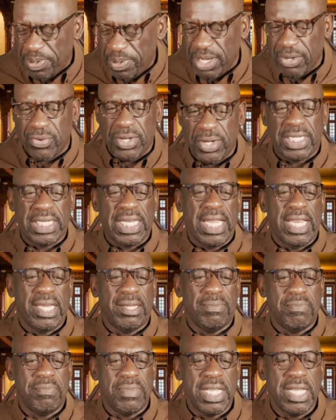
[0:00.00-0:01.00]
Spirit
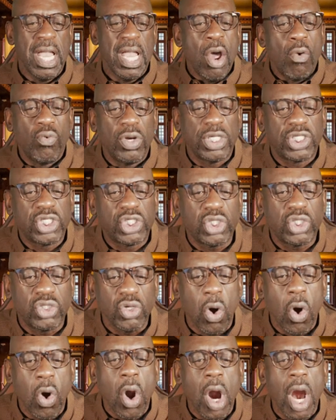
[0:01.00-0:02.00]
in me,
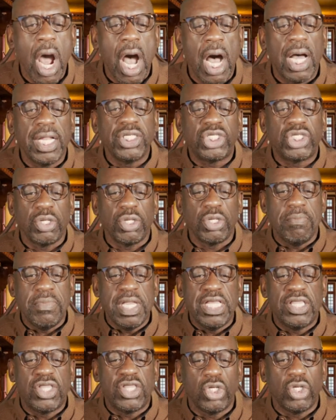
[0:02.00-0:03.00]
restore unto
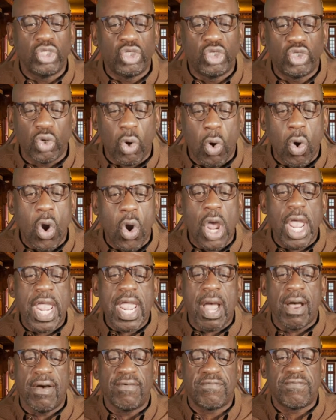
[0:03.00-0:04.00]
me the joy
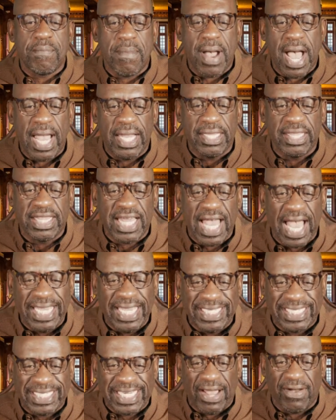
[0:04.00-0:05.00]
of
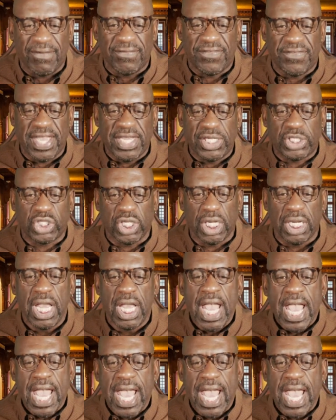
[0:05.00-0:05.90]
thy salvation,